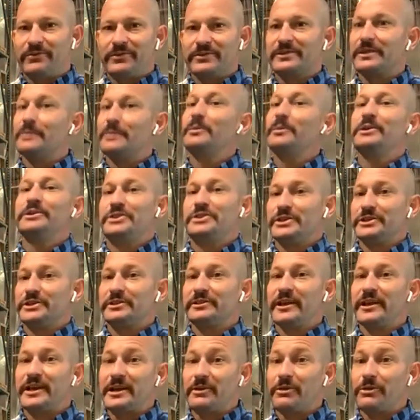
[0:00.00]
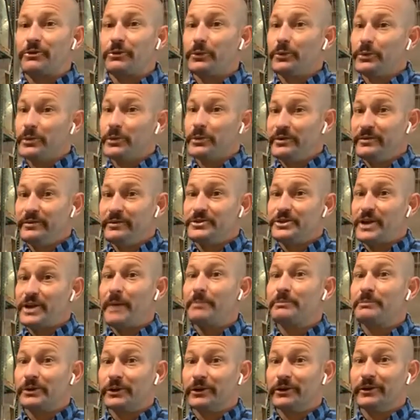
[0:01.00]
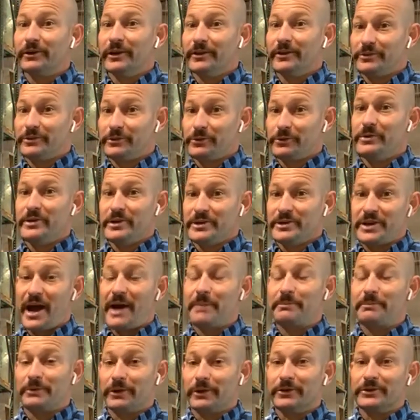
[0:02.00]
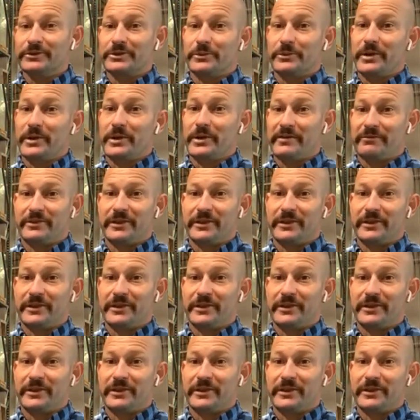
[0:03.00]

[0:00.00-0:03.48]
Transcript: someone just like threw in chapter. So we've